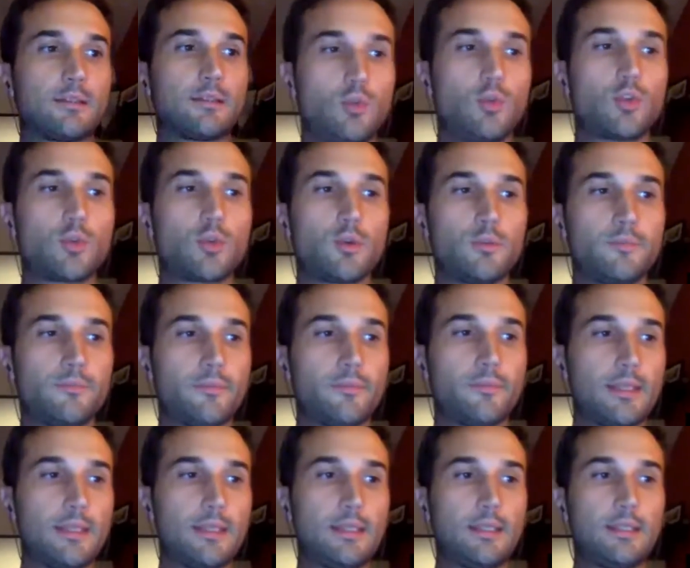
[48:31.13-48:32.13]
neutral,
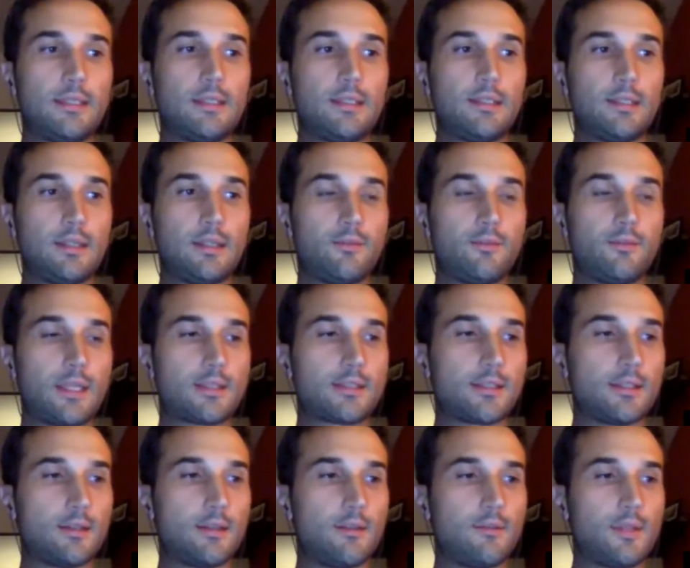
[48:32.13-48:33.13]
if
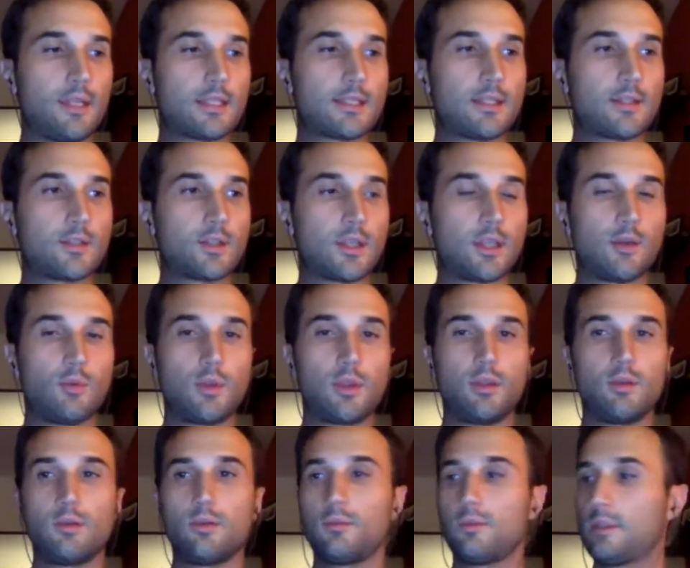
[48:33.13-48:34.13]
that sounds okay
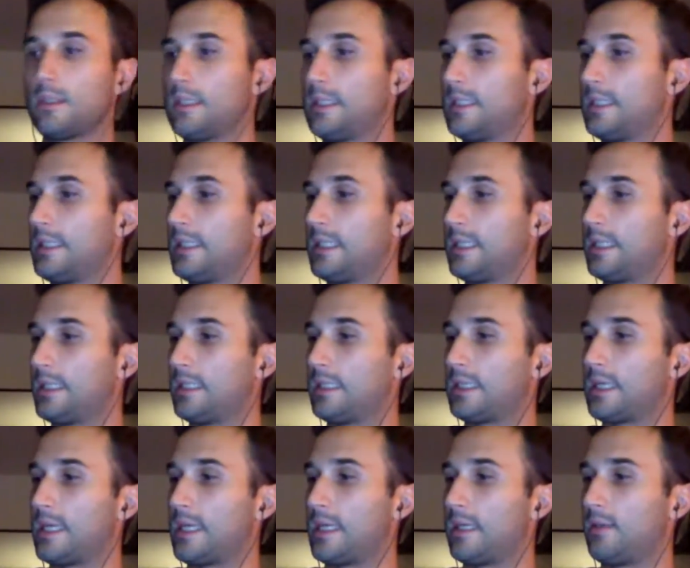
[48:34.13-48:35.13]
with you,
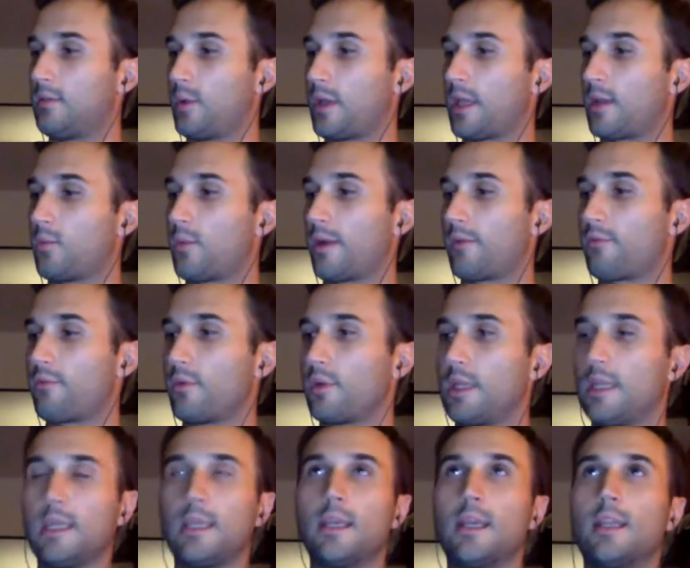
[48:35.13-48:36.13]
and we can
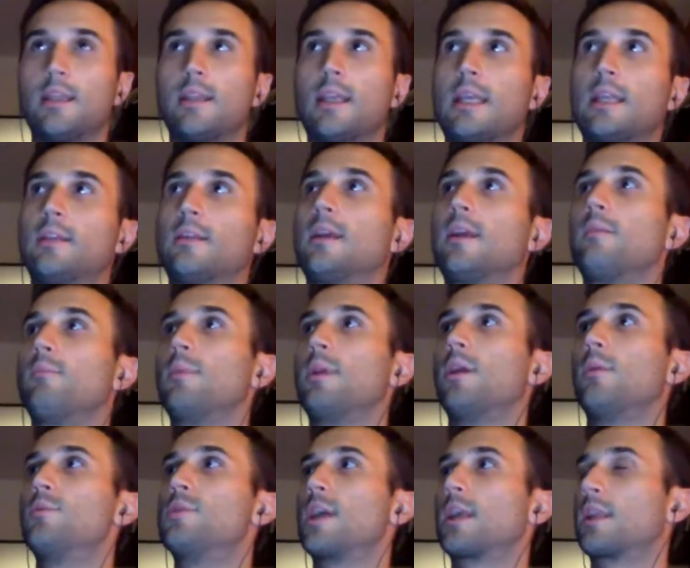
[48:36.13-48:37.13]
referee and
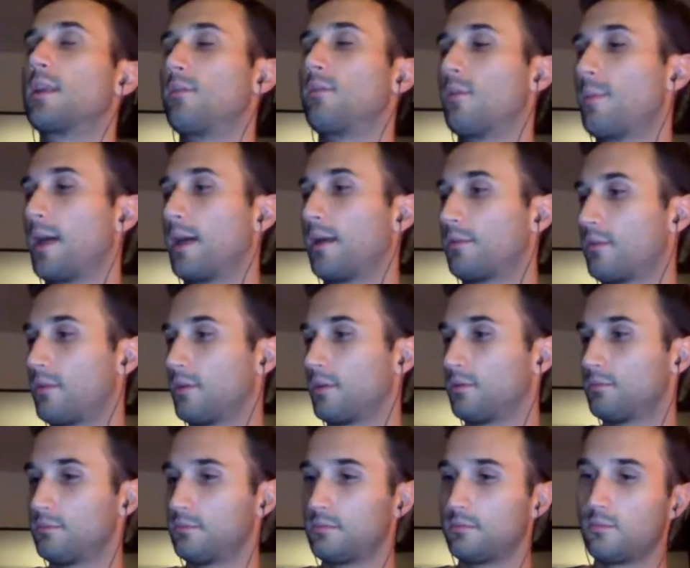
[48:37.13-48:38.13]
be objective about
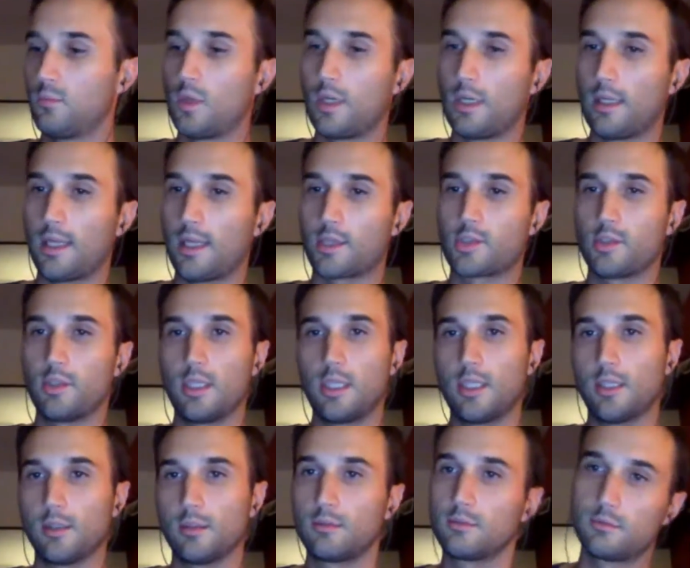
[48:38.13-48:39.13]
well,
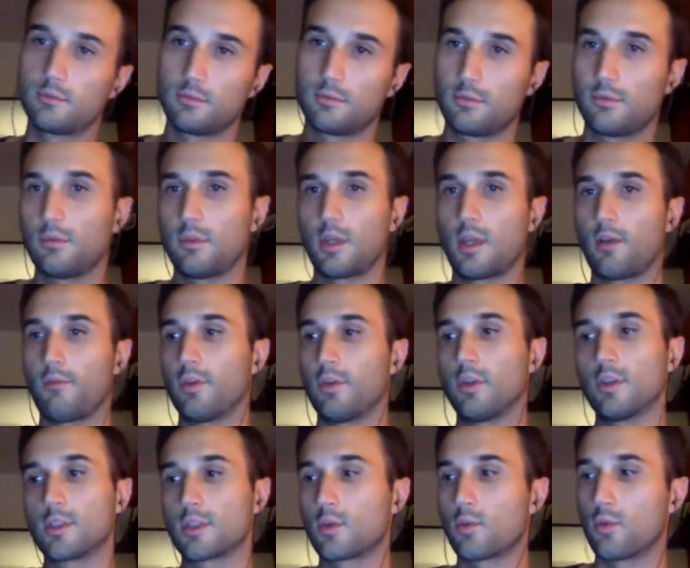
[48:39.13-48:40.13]
actually, the
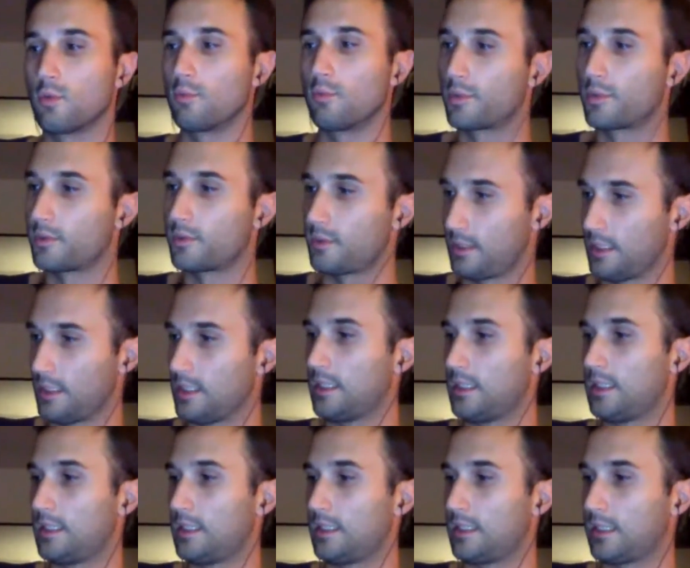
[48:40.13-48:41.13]
governance group
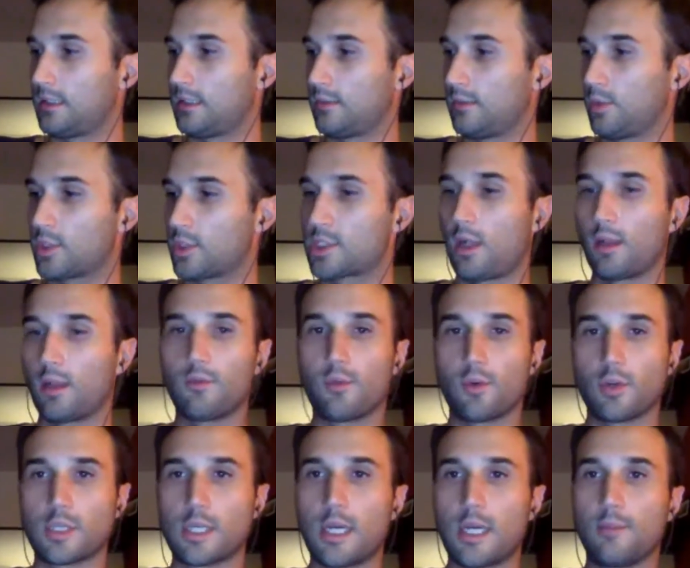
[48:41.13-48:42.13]
was
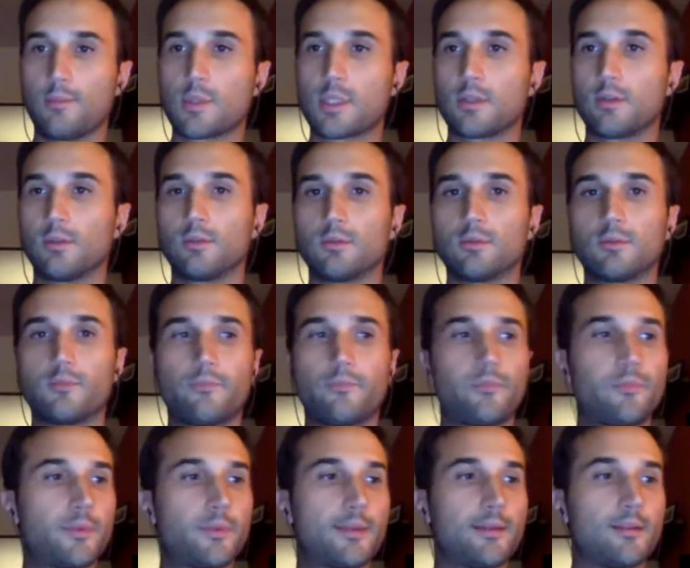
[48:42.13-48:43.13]
stalling for time, so
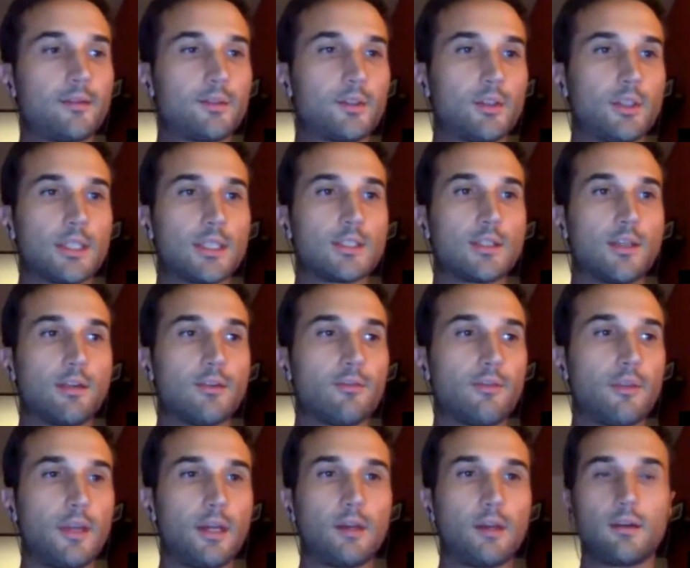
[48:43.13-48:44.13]
this is
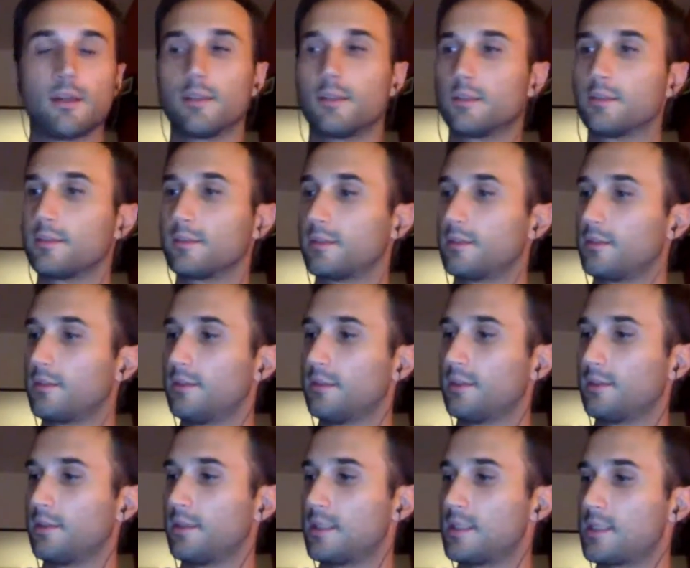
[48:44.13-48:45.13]
not fair.
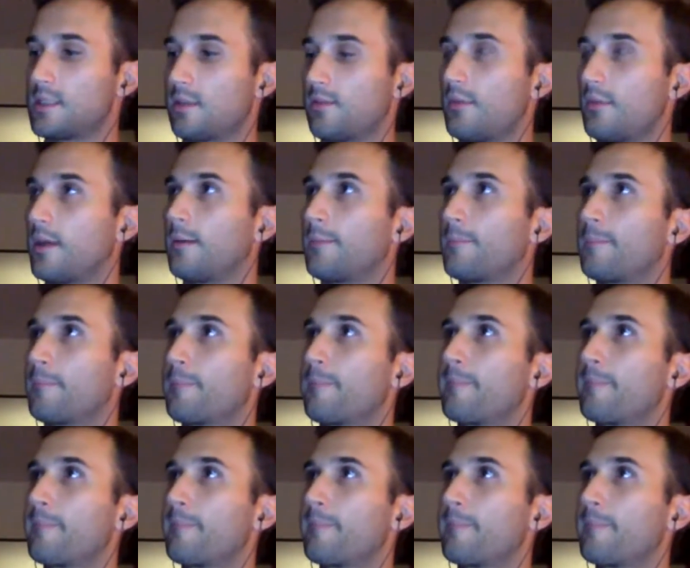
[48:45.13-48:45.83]
This is not fair.